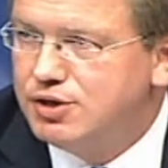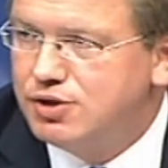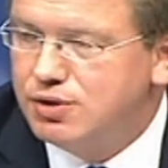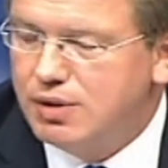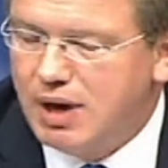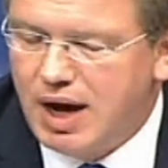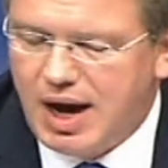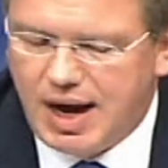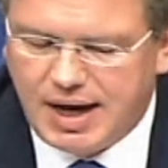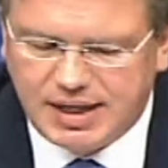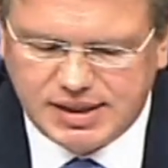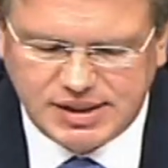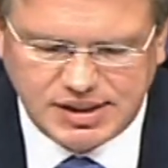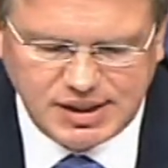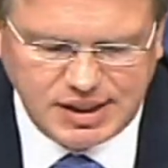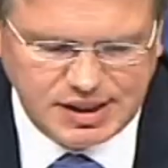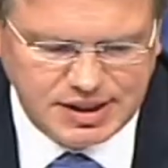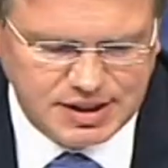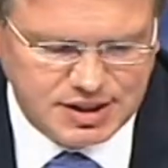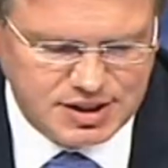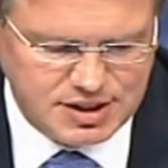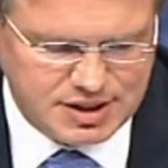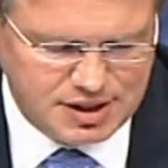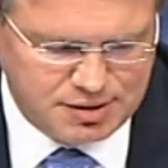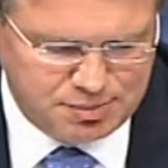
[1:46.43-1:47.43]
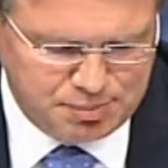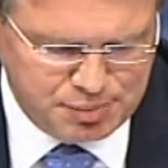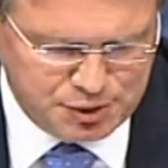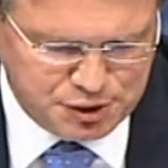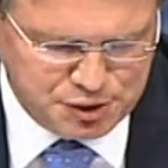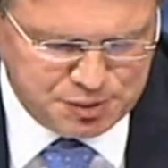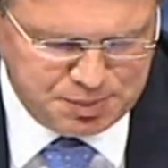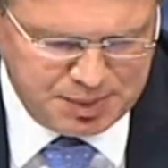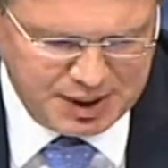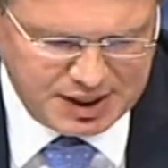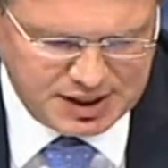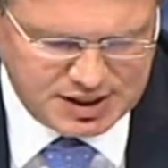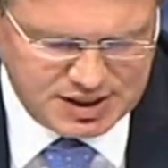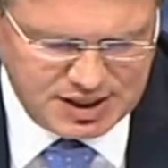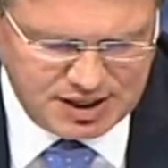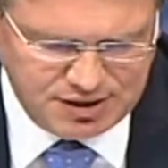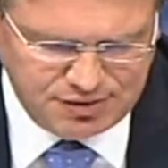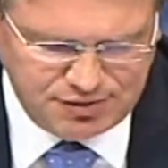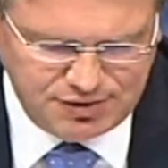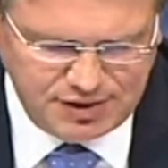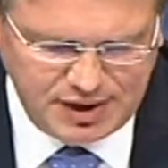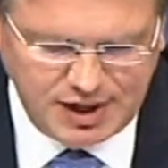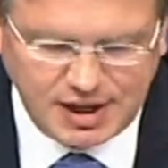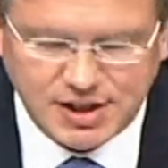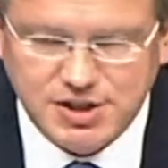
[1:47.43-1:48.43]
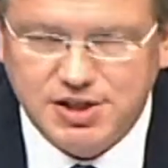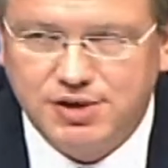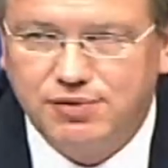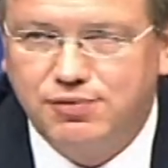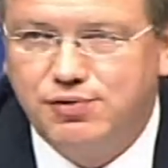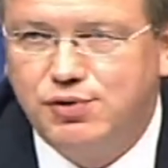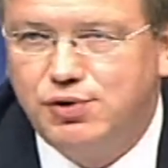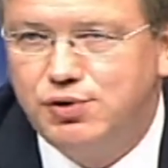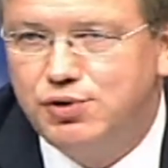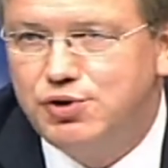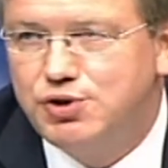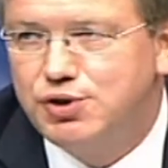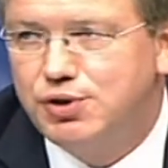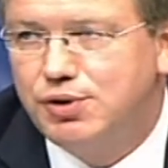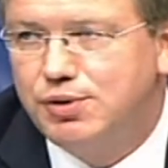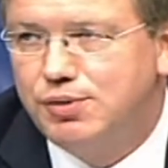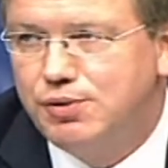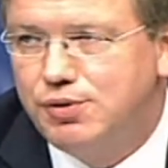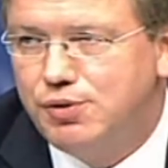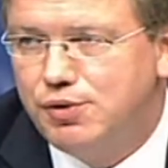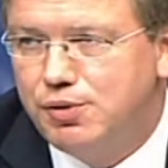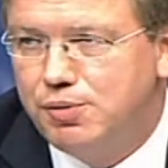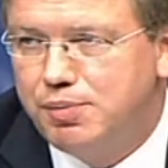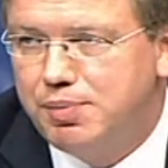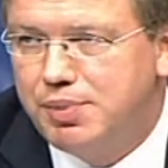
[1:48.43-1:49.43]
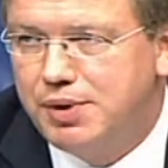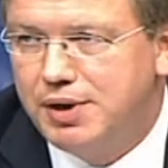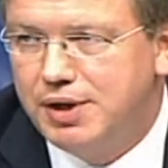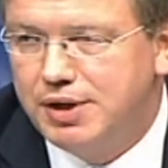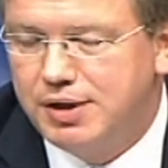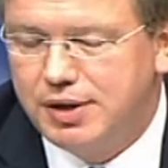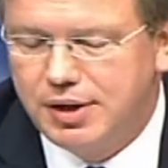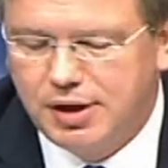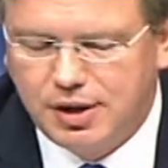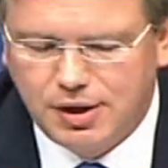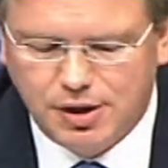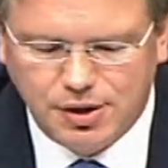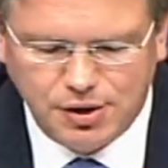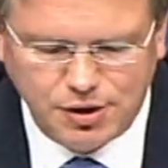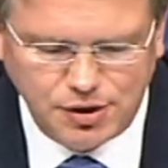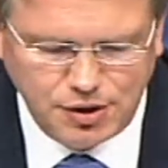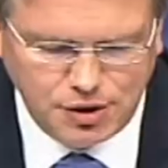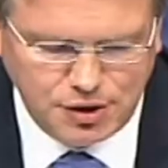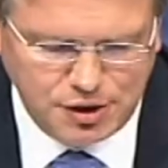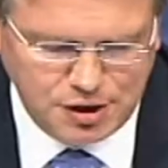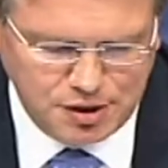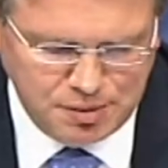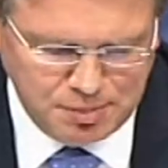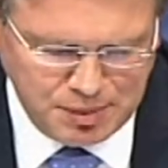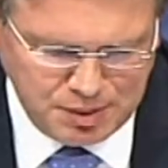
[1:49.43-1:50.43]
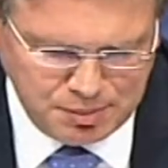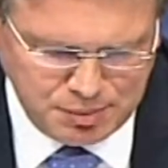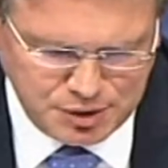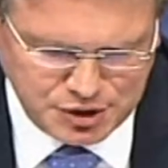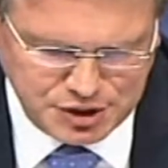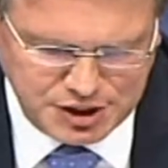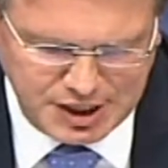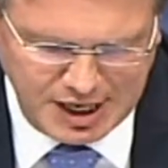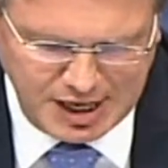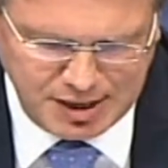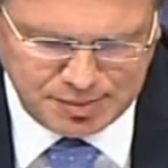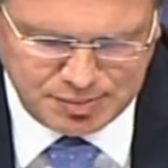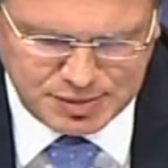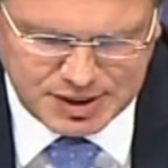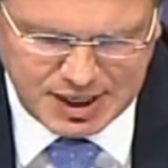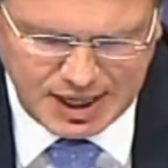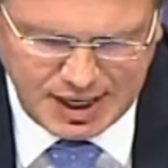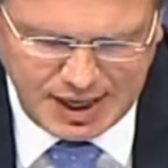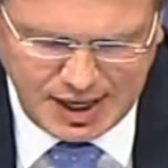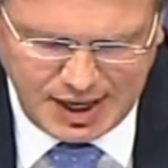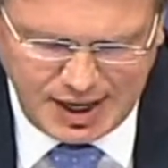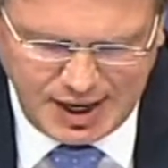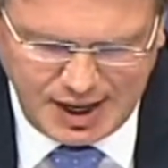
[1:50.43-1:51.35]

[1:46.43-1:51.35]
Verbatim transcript: to Iceland's uh, perspective as a future European Union member state,